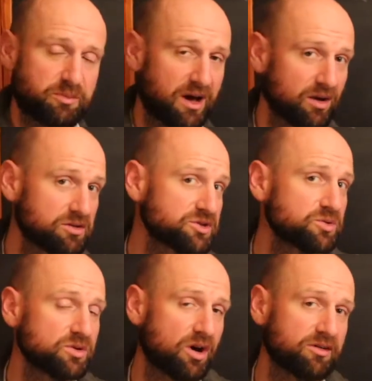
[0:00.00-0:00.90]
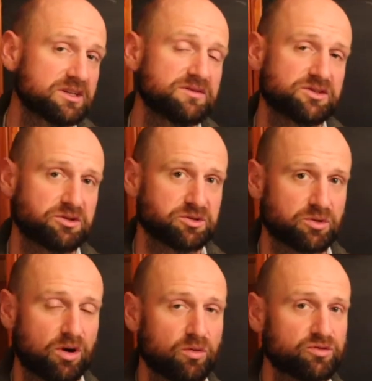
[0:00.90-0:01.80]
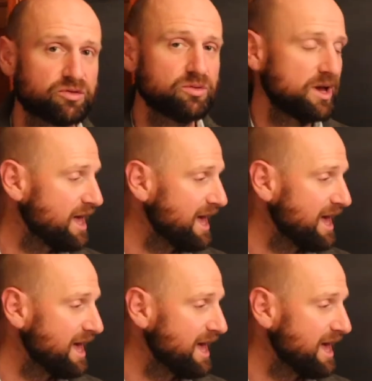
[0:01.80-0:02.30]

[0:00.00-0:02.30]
biological, cognitive, social, cultural,